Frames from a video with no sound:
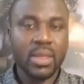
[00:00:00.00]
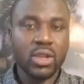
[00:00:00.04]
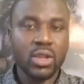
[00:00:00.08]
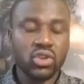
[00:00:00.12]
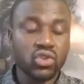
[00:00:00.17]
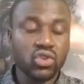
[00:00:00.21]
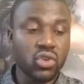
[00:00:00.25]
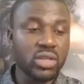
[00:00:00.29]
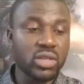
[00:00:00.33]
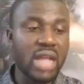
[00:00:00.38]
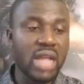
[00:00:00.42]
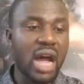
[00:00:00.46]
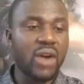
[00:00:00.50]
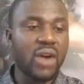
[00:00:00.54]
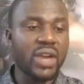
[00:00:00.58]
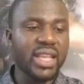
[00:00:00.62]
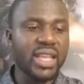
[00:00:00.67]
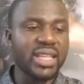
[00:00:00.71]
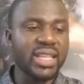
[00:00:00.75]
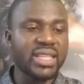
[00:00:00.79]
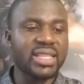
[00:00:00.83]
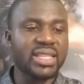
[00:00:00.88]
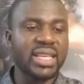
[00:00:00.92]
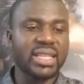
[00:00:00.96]
So now
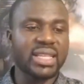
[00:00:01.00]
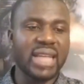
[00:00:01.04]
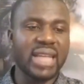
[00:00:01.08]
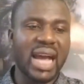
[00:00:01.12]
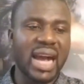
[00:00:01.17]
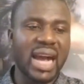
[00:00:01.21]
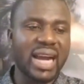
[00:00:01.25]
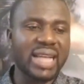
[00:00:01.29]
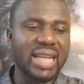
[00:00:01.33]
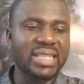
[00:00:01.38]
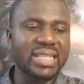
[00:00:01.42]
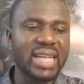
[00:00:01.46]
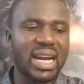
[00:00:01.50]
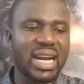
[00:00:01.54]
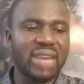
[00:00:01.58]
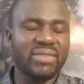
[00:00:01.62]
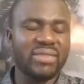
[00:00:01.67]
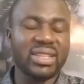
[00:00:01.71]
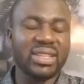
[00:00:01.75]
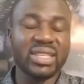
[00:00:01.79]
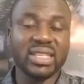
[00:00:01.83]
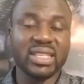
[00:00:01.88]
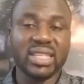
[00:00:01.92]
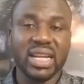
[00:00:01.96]
in this case, they arrest the
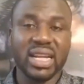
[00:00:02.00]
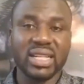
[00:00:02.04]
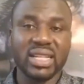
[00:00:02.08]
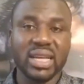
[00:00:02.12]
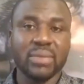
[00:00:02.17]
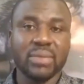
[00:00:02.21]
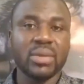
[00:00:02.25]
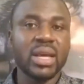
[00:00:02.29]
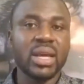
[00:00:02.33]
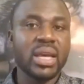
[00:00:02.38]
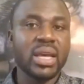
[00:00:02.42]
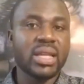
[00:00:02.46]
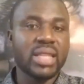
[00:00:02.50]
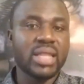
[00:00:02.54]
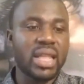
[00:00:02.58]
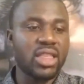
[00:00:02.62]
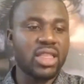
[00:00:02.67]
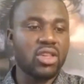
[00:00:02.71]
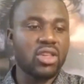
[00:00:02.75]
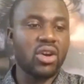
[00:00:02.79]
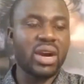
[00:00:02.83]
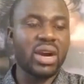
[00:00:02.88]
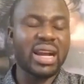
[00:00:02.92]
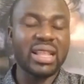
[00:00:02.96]
Reverend sister them. Then
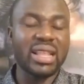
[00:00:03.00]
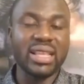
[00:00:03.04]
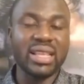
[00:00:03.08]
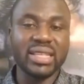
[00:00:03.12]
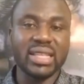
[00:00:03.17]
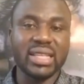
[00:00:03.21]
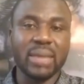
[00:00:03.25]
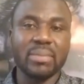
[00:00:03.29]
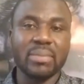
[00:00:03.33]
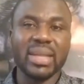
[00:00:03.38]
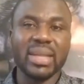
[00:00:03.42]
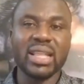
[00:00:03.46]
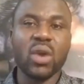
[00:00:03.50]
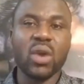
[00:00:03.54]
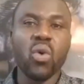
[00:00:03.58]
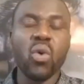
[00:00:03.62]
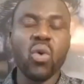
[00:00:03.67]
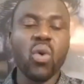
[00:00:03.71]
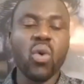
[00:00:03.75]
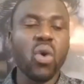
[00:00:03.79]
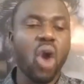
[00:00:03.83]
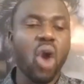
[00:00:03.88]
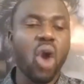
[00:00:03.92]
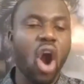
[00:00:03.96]
they don't release them, but they
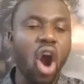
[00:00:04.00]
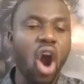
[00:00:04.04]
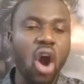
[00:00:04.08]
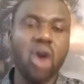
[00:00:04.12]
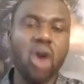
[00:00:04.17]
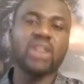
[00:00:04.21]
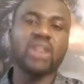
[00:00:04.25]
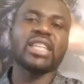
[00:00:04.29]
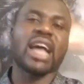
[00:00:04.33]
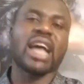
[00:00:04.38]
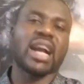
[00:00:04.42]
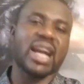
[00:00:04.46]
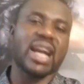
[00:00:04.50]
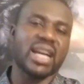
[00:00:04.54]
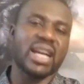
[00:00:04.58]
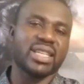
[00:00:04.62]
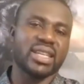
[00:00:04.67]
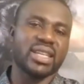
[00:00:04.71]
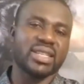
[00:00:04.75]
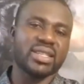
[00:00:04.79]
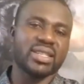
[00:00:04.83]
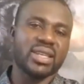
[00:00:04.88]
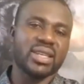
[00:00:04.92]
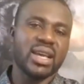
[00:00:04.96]
hold all their
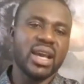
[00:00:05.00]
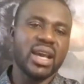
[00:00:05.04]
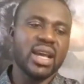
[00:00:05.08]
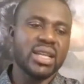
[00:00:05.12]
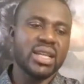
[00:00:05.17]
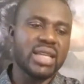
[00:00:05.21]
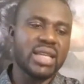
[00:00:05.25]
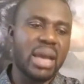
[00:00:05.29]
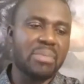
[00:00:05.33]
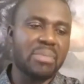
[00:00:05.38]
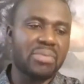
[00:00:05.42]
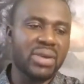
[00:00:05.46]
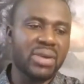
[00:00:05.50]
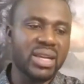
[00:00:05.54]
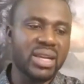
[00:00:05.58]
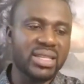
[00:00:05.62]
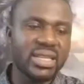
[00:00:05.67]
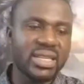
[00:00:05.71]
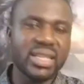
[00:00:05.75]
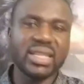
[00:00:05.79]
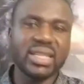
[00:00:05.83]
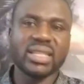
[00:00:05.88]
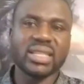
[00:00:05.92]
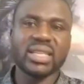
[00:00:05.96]
gadgets, their
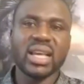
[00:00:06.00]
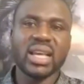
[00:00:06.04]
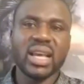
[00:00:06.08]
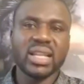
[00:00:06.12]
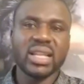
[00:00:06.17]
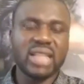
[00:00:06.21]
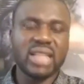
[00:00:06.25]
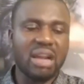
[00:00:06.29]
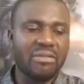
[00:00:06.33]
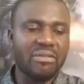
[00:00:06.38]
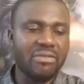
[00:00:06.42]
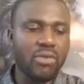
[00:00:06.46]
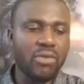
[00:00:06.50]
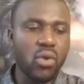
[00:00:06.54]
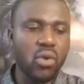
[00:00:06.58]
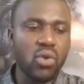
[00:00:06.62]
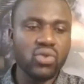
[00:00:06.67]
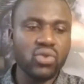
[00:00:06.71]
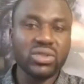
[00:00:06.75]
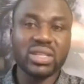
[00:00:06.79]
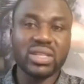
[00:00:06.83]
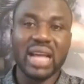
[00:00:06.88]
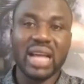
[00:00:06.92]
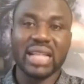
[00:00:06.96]
purses, their
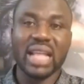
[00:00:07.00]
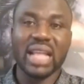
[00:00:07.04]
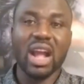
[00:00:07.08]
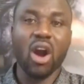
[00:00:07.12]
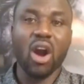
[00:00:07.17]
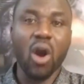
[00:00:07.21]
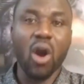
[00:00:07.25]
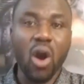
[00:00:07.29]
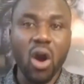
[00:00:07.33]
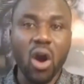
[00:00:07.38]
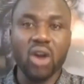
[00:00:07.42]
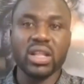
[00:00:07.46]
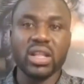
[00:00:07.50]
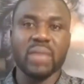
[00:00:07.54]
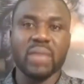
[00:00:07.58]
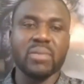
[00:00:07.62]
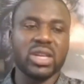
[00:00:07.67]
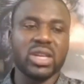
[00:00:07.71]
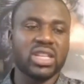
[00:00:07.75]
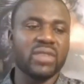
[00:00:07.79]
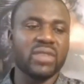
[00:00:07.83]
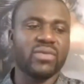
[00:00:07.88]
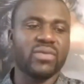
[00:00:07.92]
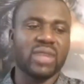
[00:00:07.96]
phones, and then all the
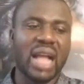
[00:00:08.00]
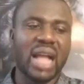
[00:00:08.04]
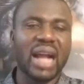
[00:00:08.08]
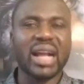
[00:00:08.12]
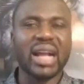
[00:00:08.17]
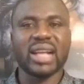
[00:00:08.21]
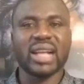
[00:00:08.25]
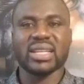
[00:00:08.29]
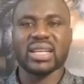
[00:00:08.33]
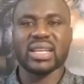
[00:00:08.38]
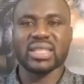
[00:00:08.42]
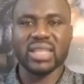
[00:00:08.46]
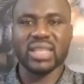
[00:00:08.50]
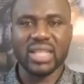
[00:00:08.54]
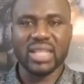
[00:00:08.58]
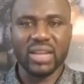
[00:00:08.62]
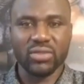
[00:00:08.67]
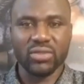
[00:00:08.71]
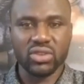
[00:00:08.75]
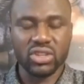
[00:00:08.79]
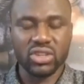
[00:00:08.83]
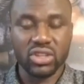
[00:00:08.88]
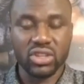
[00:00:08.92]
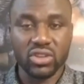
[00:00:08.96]
machines for that cardiac center
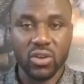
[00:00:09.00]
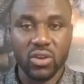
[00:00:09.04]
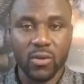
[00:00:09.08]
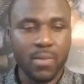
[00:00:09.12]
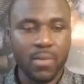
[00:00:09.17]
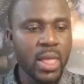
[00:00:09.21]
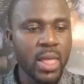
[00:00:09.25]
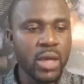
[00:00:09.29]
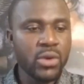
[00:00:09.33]
position.